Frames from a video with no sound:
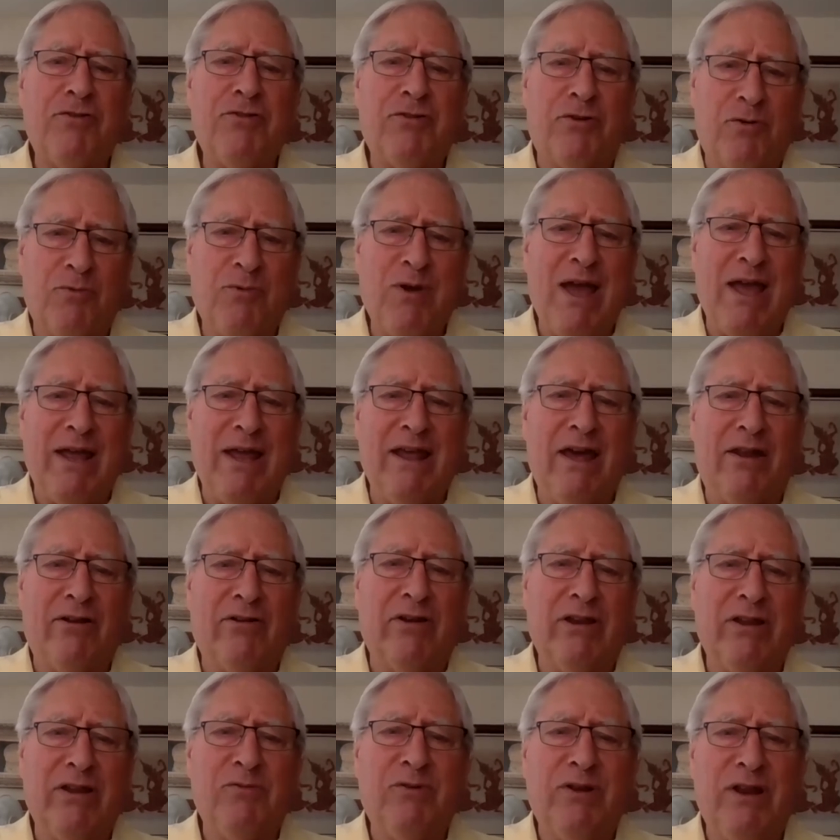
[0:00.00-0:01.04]
away. Not
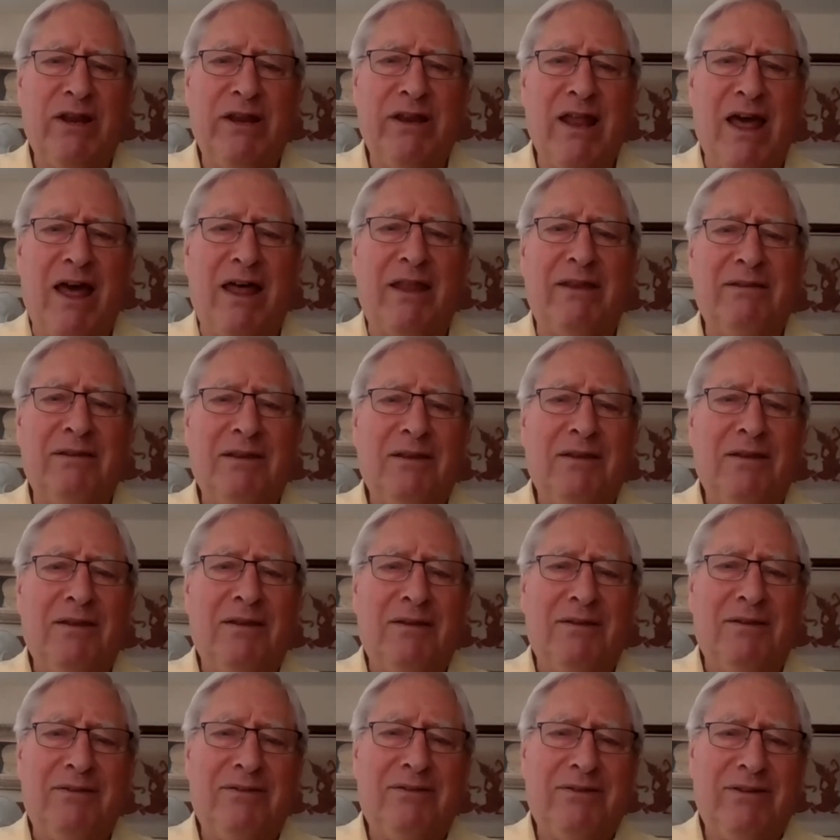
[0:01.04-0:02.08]
only would he not
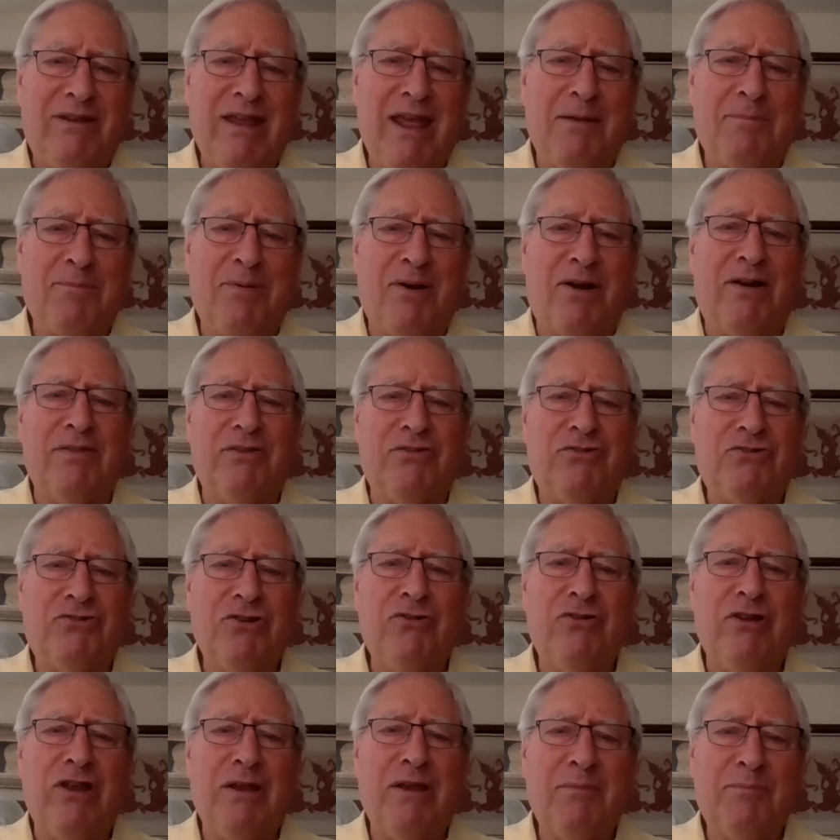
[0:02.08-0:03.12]
take part in the
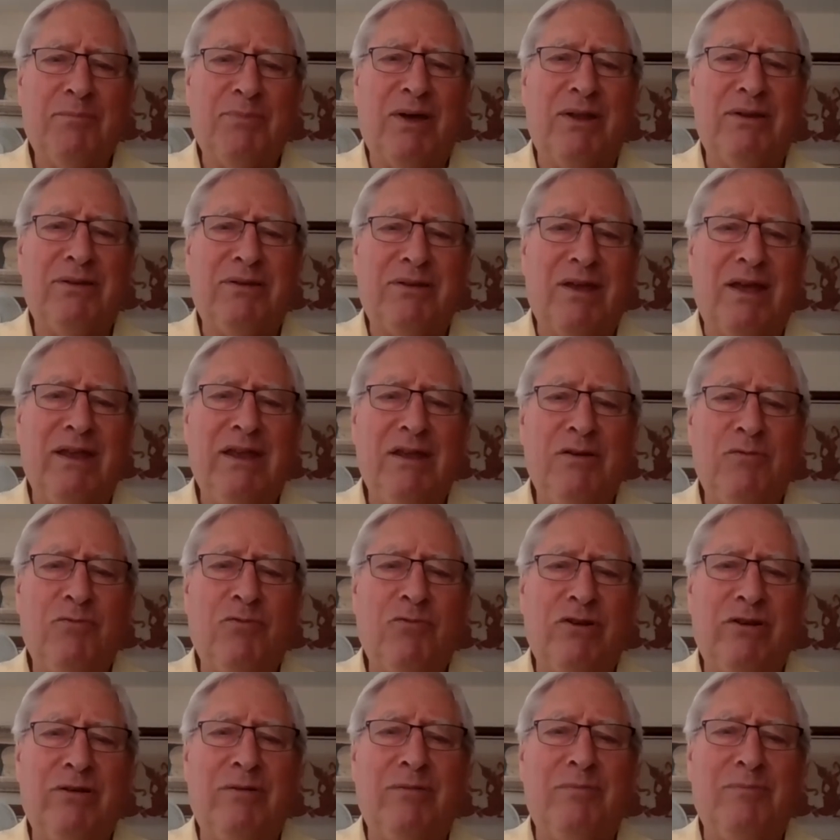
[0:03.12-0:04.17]
shooting, but he
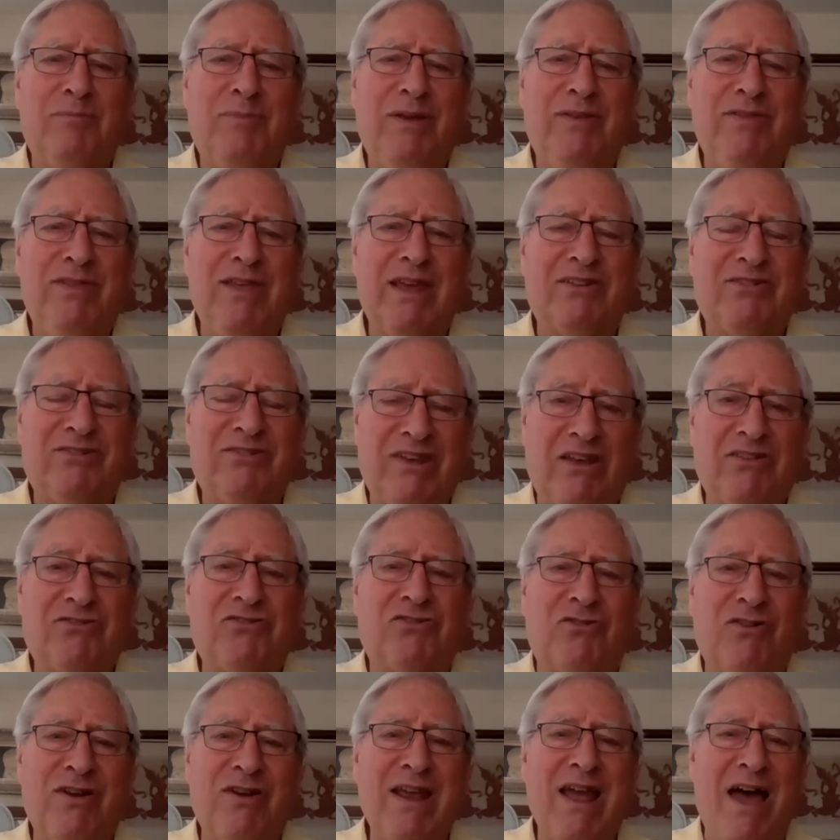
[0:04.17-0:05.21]
wouldn't be the
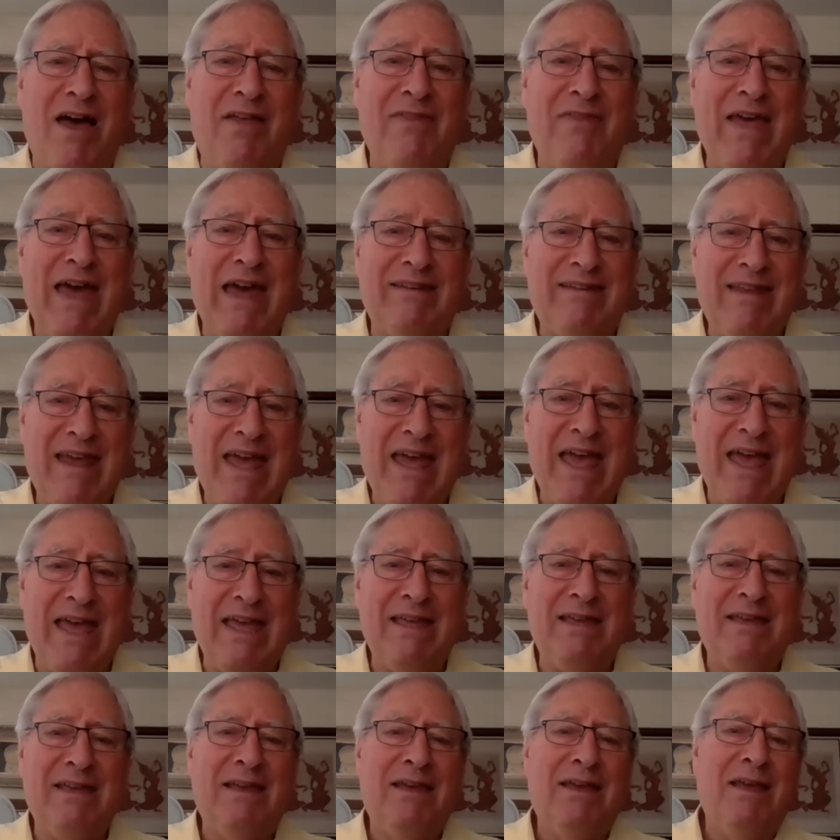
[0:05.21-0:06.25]
accessory on that
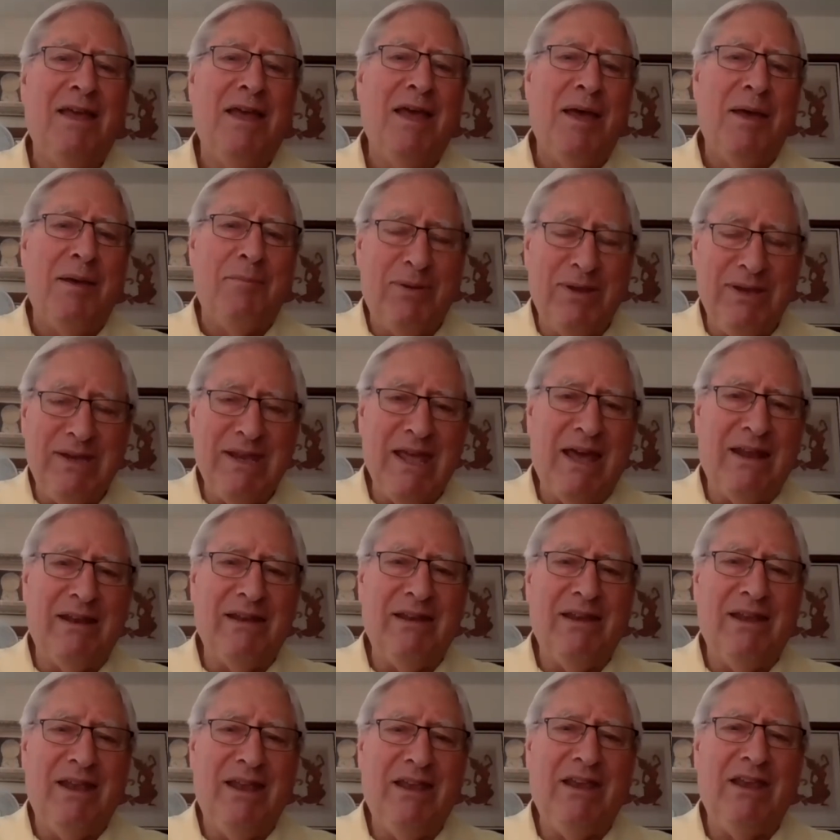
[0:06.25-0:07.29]
day. But yet
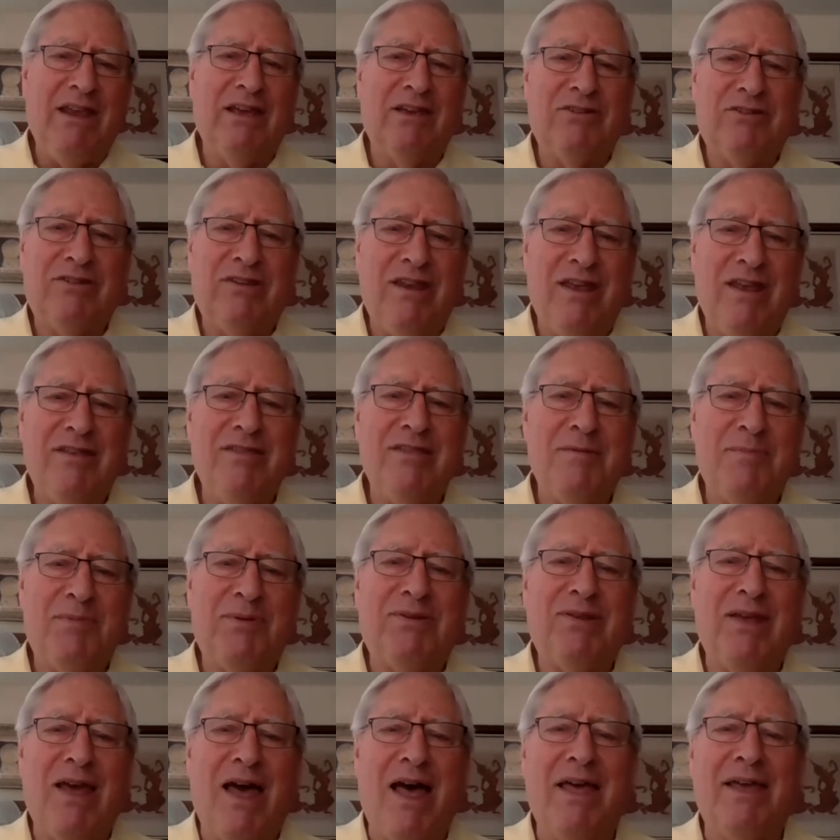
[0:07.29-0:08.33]
he is in the
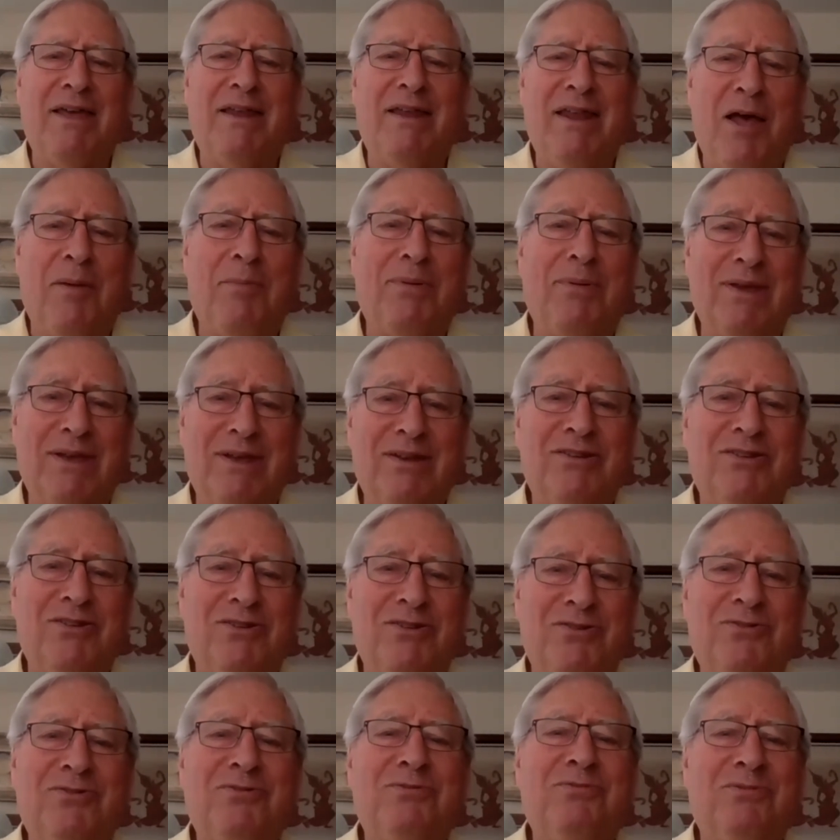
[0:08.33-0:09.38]
battalion helping it
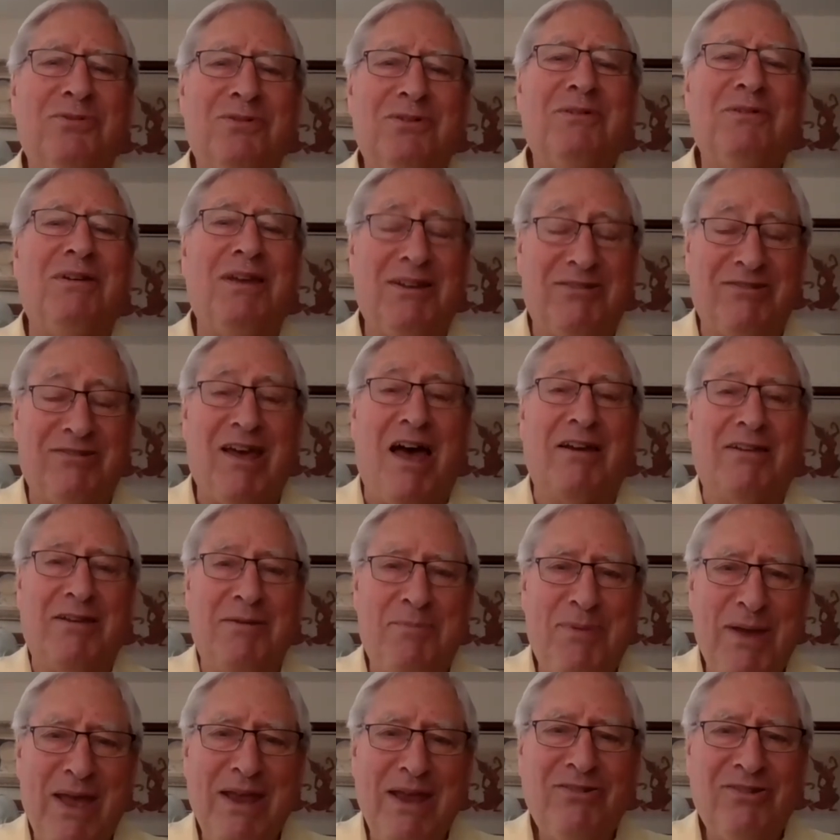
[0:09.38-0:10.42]
do its
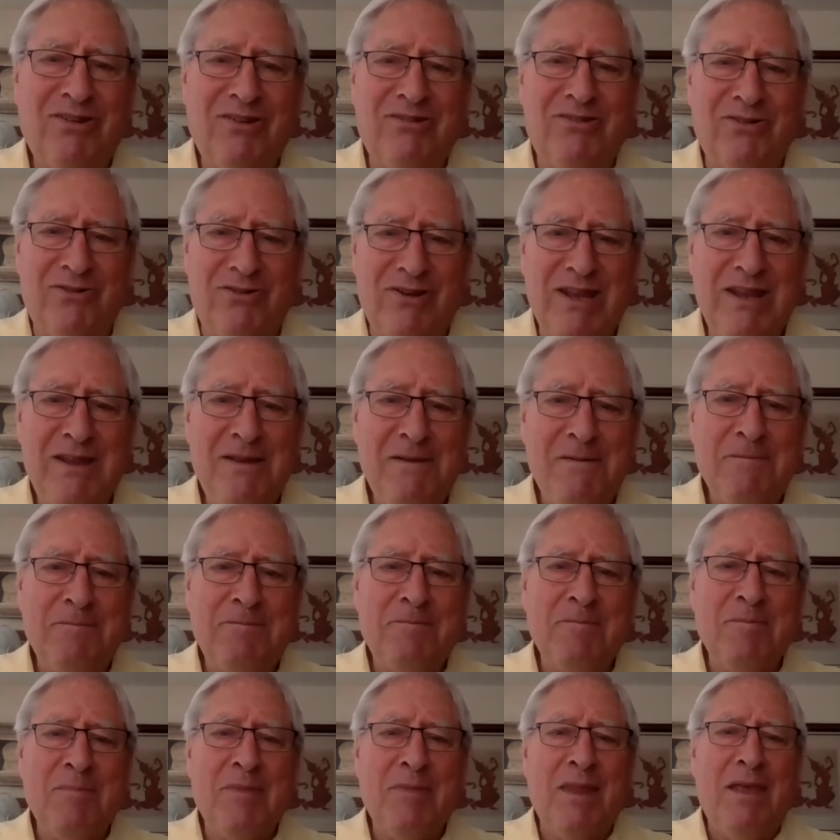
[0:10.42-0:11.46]
occupation duty
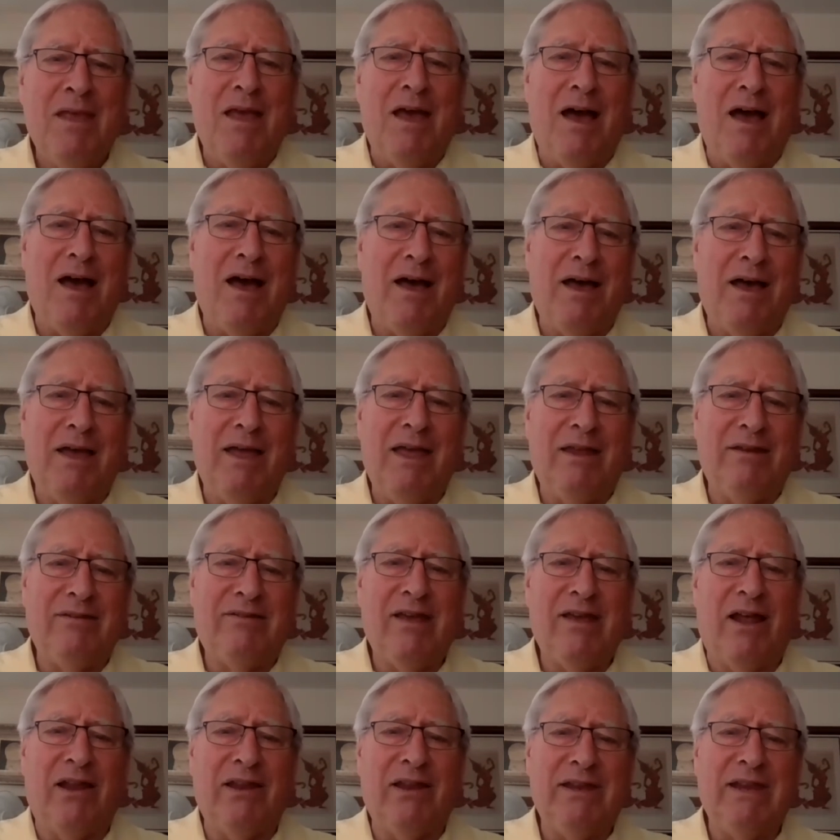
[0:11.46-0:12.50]

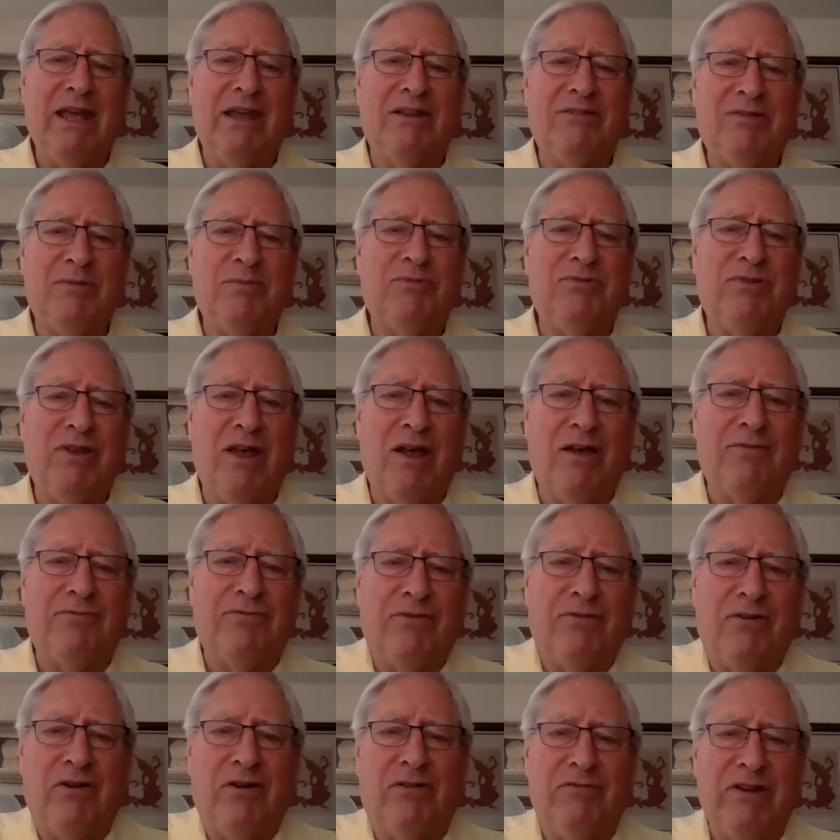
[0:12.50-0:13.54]
until he gets himself
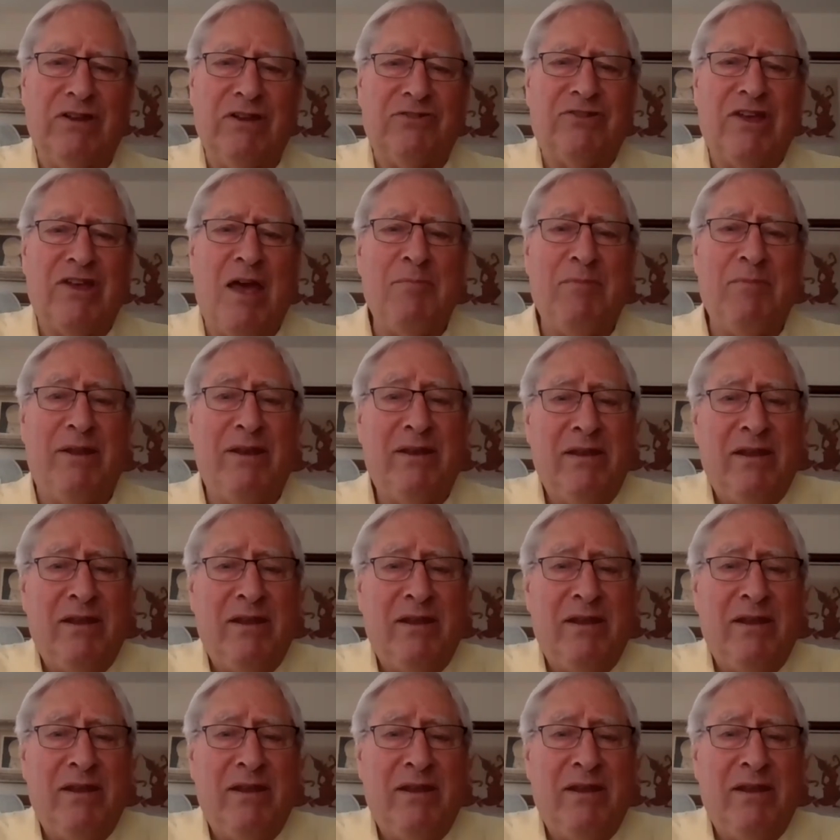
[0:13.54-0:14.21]
a reassignment.